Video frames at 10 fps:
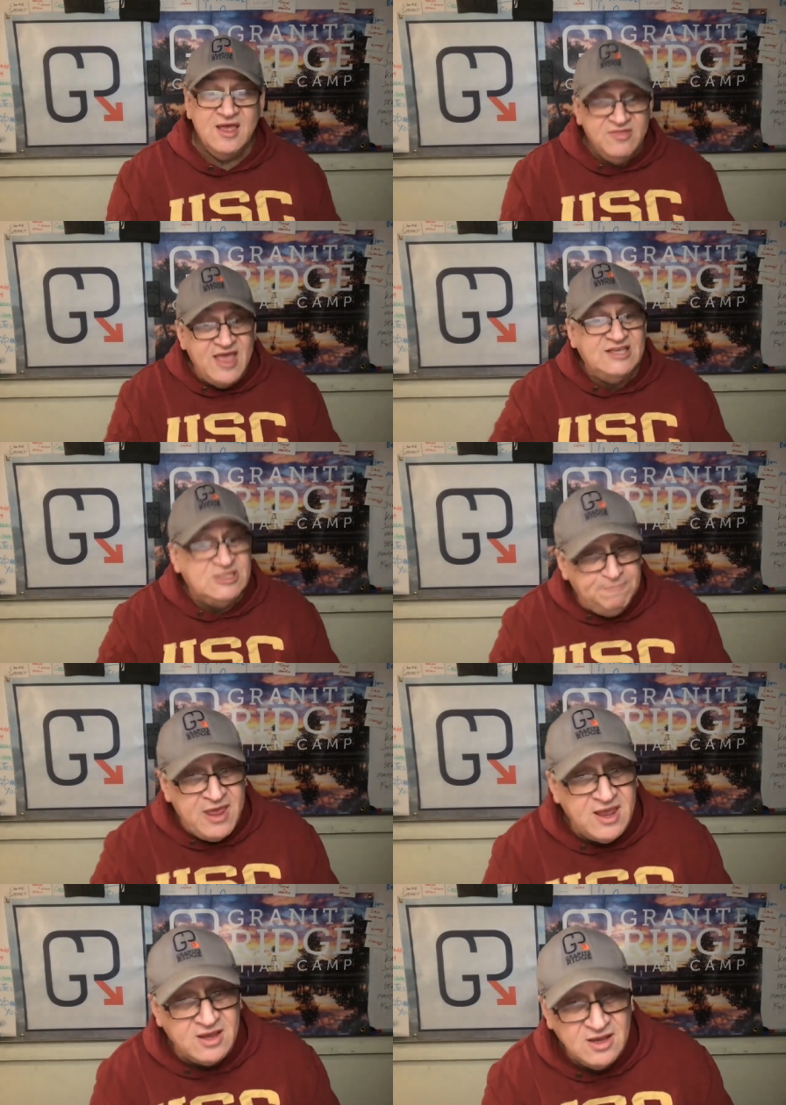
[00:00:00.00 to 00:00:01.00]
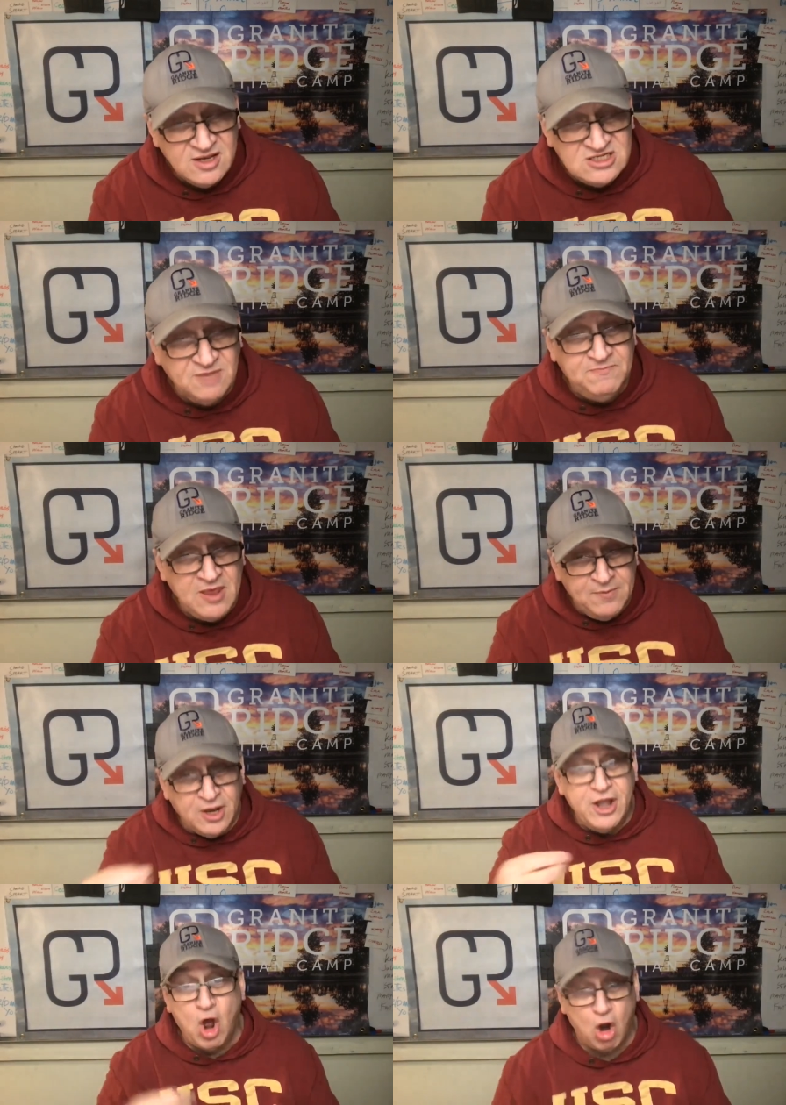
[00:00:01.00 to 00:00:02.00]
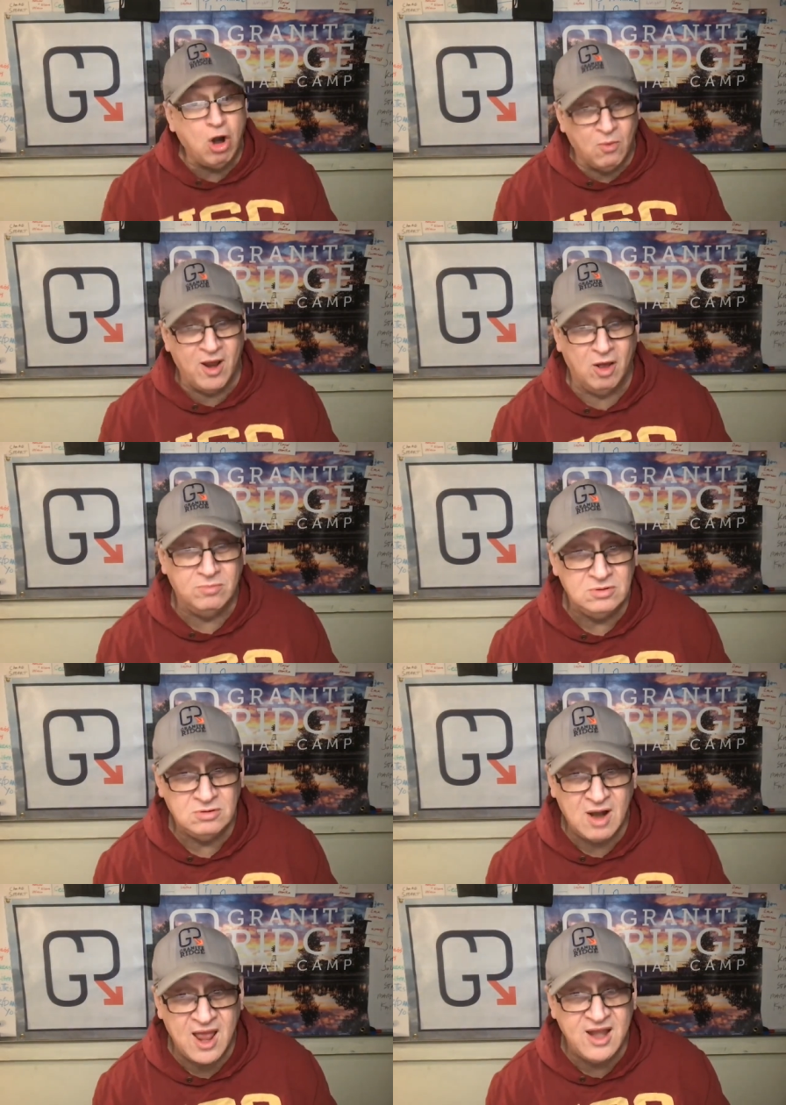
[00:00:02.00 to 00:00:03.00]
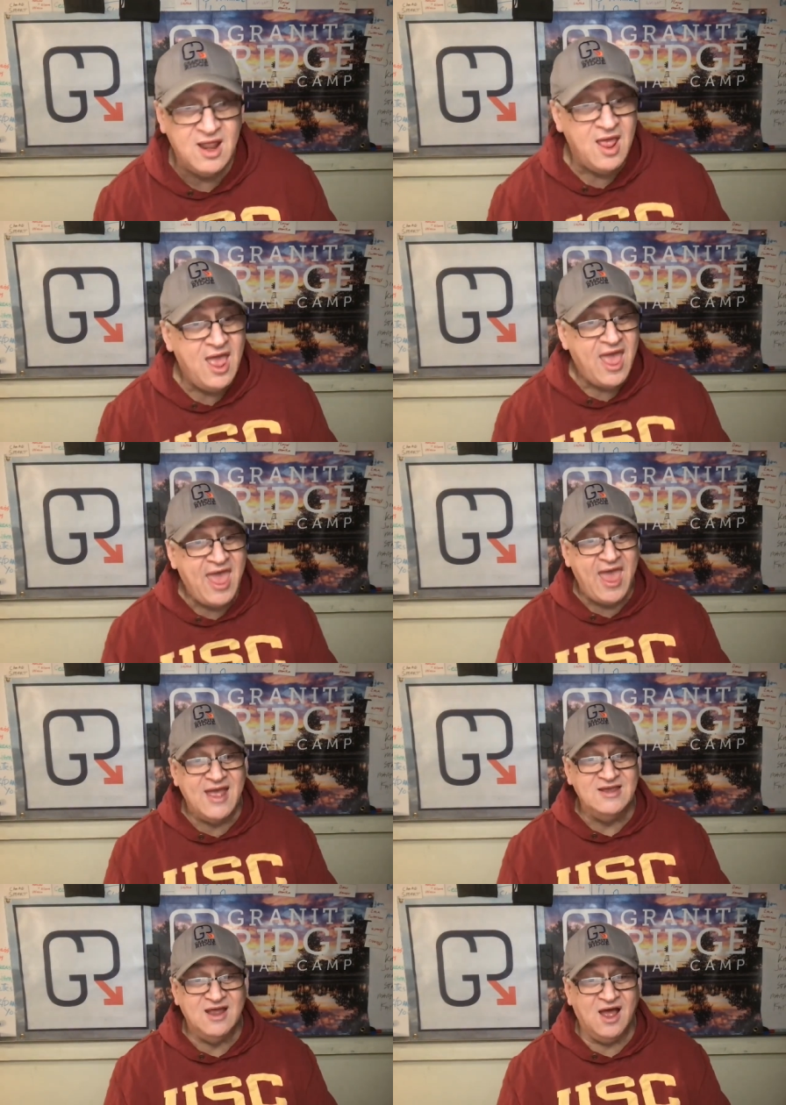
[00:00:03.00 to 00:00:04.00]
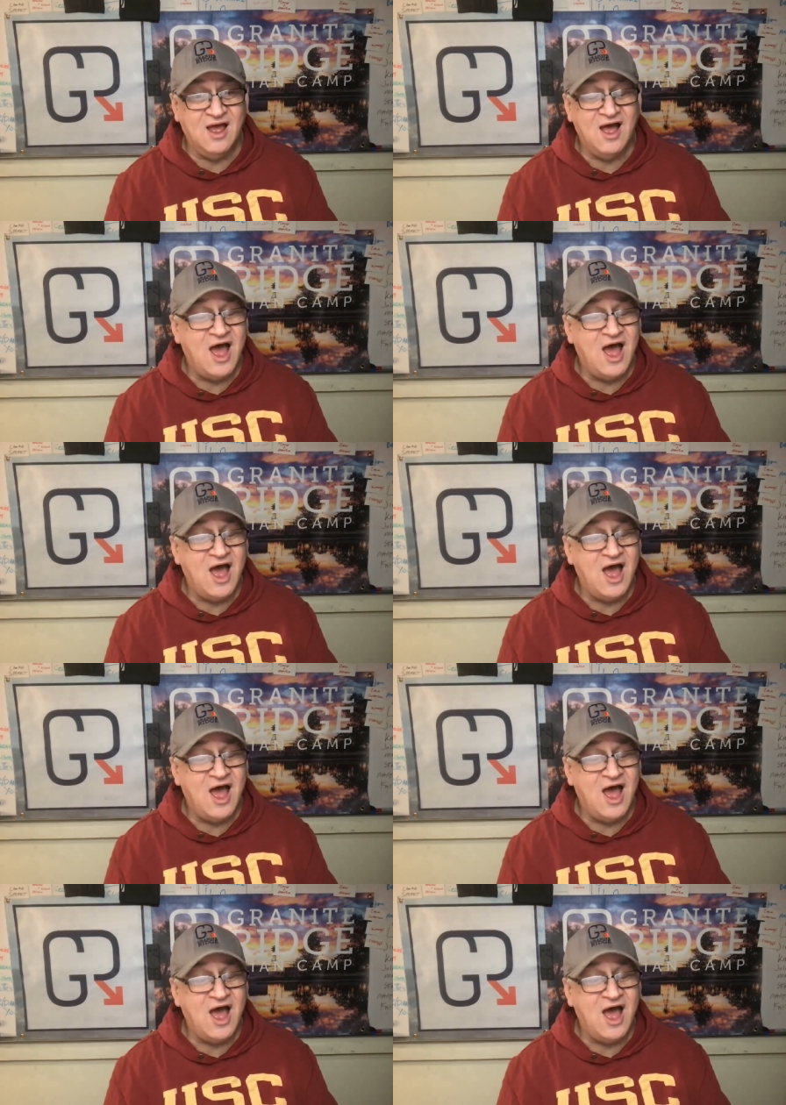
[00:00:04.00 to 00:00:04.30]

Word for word: they speak to people in our realm, right? And uh,